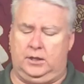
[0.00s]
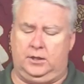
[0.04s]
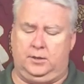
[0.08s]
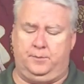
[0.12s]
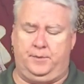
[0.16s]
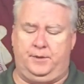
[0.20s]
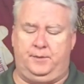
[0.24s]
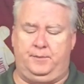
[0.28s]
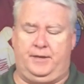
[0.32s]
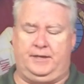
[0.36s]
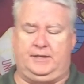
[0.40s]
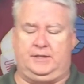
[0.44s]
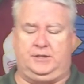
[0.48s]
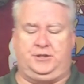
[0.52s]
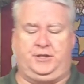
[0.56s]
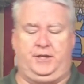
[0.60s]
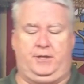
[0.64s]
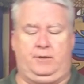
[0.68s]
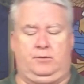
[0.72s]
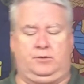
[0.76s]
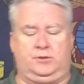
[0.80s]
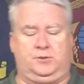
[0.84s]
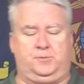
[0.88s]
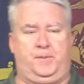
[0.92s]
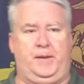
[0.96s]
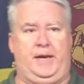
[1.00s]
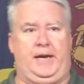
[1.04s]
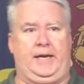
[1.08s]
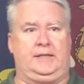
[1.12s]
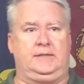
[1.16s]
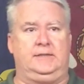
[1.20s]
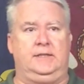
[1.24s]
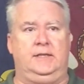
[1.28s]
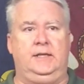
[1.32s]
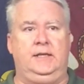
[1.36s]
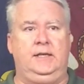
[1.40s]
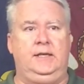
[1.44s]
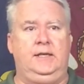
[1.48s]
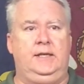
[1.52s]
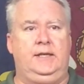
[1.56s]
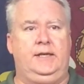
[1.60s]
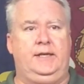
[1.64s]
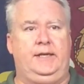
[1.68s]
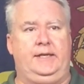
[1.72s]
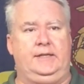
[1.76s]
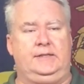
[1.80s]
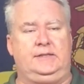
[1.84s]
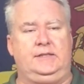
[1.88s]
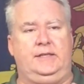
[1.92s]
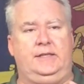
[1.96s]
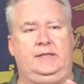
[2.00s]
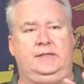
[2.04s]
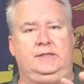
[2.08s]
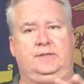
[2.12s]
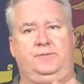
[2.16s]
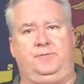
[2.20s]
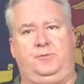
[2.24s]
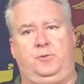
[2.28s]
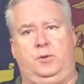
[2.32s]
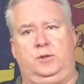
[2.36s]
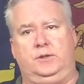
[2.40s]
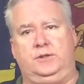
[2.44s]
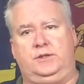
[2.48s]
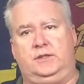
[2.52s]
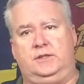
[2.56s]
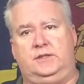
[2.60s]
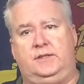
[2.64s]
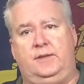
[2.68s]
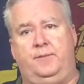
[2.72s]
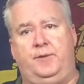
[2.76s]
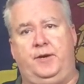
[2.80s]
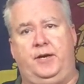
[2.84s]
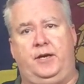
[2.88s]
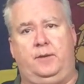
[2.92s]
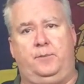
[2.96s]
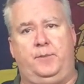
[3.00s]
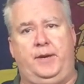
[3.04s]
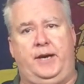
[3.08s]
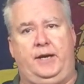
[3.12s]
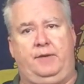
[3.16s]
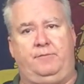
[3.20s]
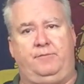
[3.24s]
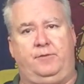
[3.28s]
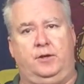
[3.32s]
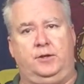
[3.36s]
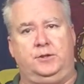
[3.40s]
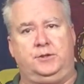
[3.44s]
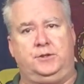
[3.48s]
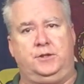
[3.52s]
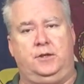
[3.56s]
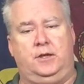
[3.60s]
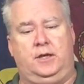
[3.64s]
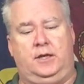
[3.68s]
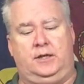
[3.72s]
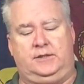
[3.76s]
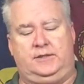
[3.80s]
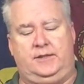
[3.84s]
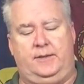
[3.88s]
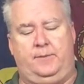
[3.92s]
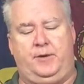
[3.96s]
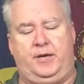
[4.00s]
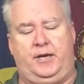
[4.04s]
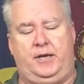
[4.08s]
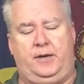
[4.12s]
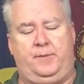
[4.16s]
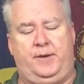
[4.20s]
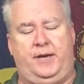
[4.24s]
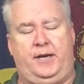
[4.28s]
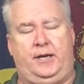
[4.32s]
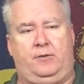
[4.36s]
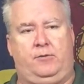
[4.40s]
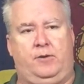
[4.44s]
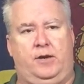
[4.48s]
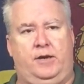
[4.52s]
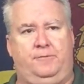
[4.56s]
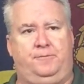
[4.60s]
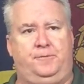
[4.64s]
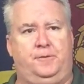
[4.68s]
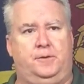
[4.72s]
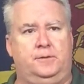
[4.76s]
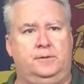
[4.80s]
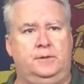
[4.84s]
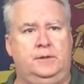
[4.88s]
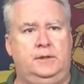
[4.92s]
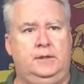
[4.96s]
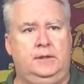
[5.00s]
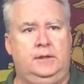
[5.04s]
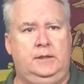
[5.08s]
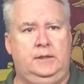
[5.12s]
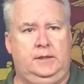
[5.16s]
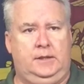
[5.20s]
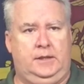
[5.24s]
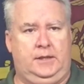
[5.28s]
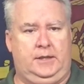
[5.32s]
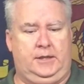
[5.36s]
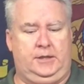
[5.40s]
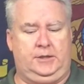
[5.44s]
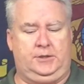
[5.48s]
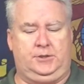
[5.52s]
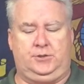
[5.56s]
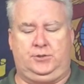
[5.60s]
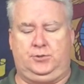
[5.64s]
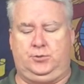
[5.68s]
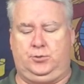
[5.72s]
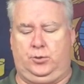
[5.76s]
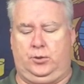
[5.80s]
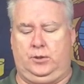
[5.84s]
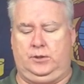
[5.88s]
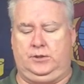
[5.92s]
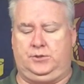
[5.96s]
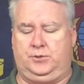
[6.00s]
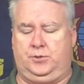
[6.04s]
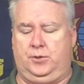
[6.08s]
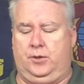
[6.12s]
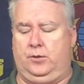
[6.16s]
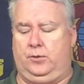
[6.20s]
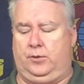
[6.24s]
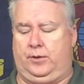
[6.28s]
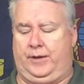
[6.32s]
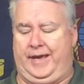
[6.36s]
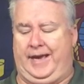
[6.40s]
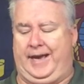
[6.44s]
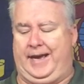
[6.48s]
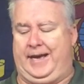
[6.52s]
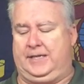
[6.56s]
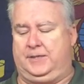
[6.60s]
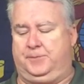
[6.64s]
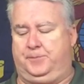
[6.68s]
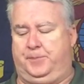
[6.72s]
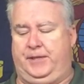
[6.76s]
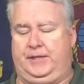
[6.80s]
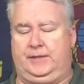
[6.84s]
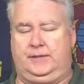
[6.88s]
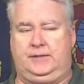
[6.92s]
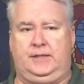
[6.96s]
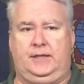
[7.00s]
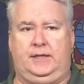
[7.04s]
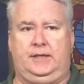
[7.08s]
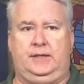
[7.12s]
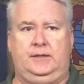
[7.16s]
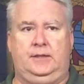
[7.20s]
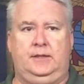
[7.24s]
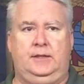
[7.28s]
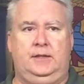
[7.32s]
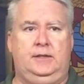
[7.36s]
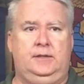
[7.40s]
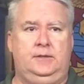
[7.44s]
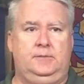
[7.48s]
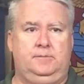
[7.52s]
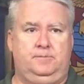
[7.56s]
a little bit about the general specs. It is, of course, a semi-automatic version, a semi-automatic rifle, short stroke gas piston,